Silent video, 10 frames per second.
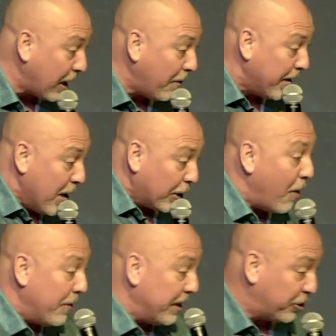going,
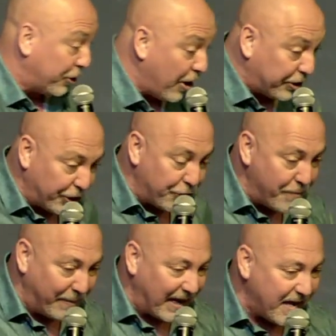going to church, a
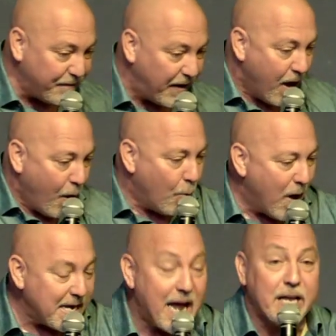new believer.
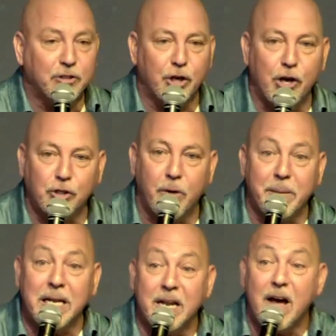One day at church, I
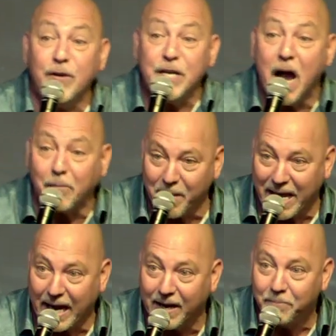meet another young
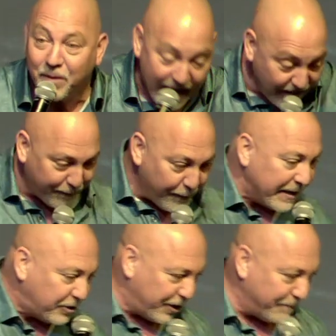man. And a
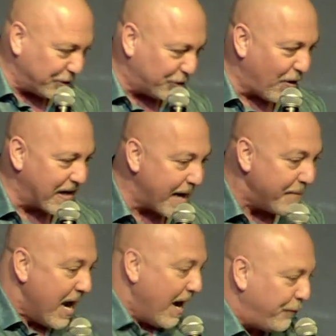friendship is struck
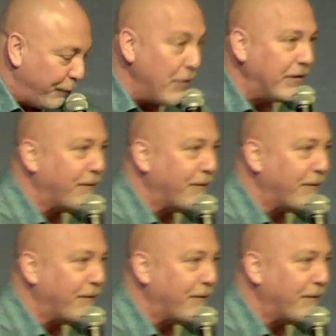up. And through the